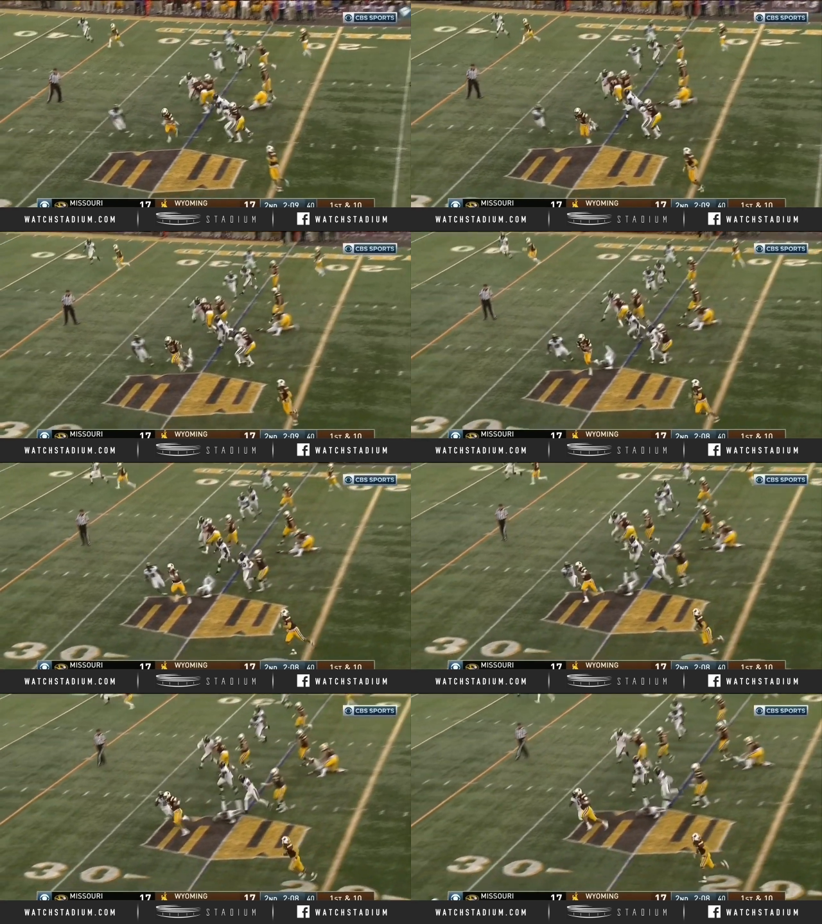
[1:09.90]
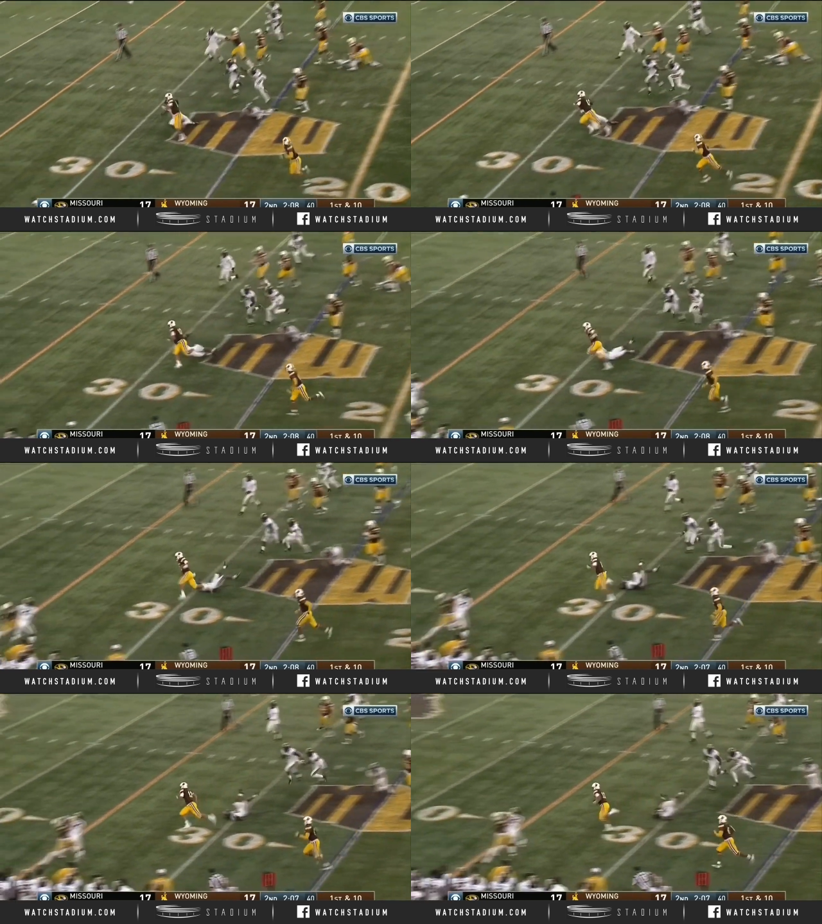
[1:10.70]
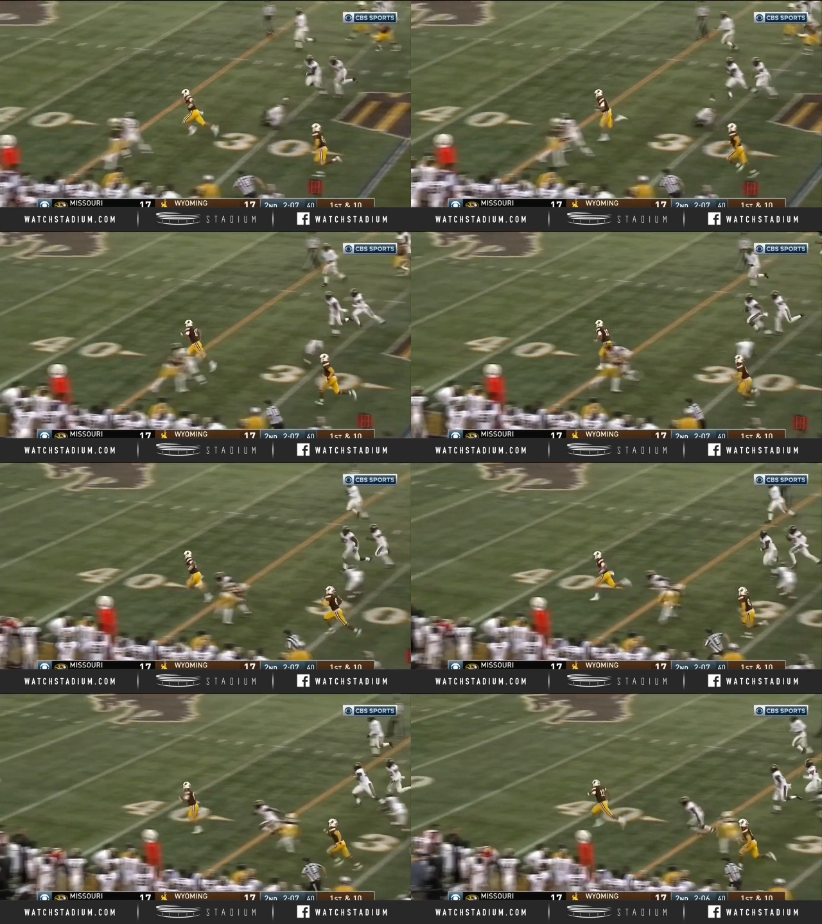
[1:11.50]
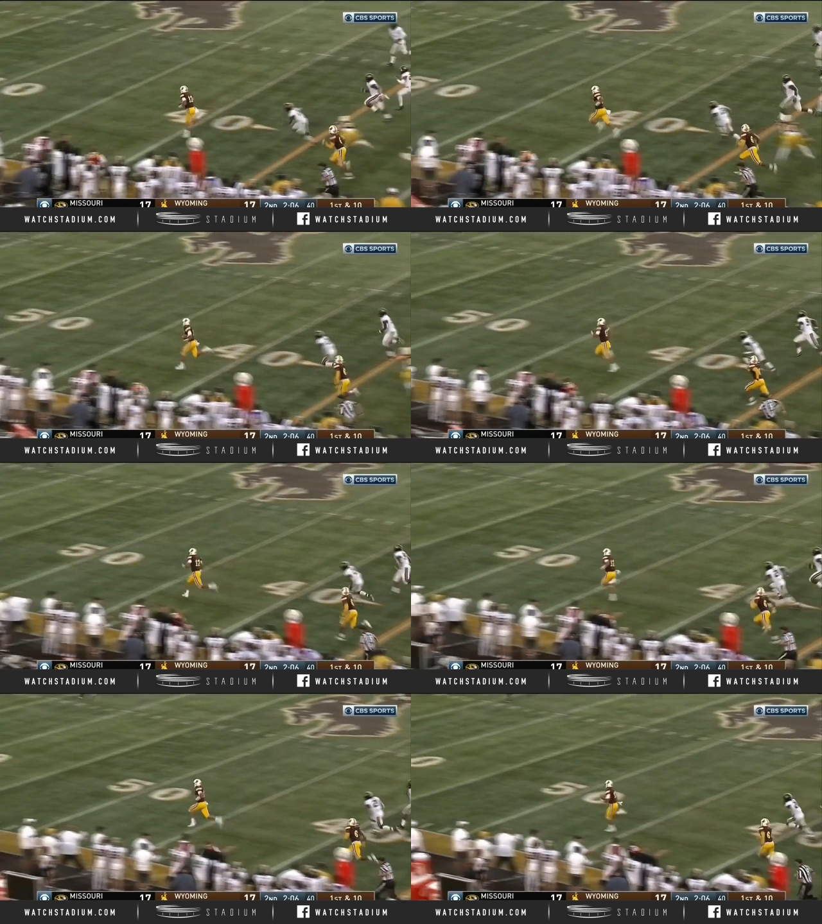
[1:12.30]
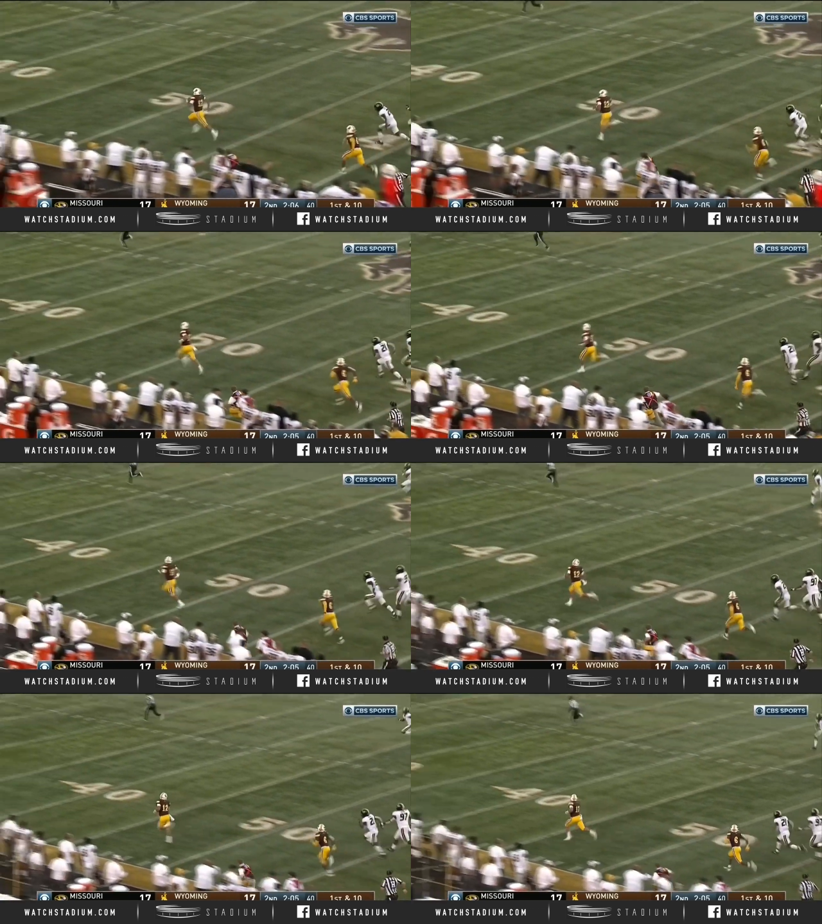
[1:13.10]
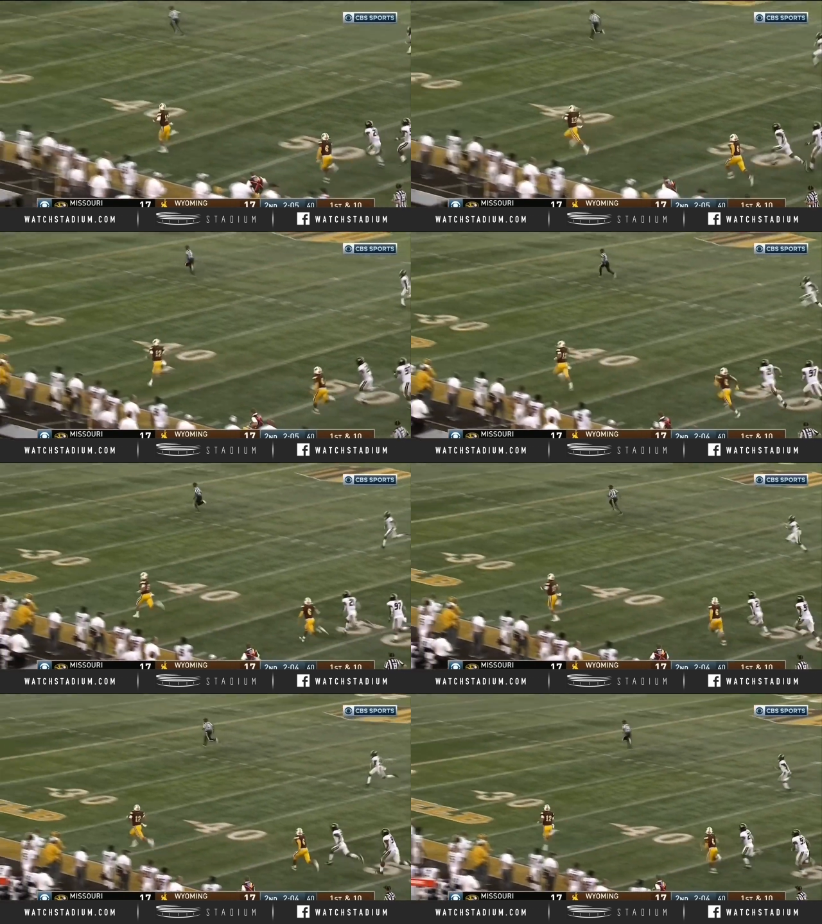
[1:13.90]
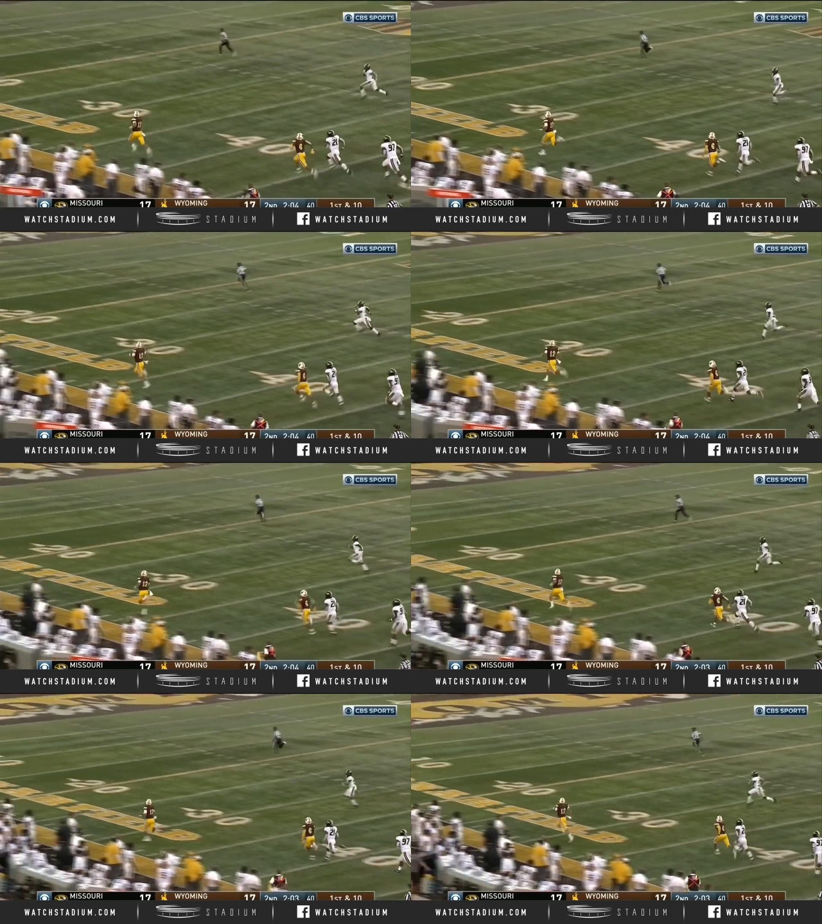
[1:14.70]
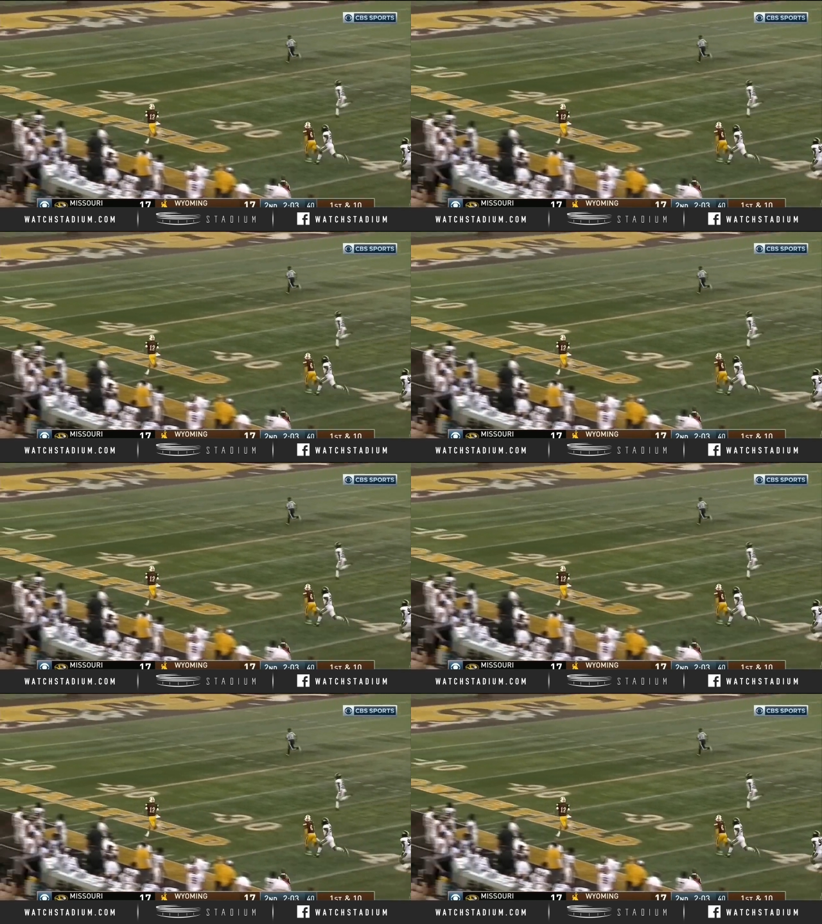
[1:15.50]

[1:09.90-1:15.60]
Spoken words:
Nobody's mouth can be seen.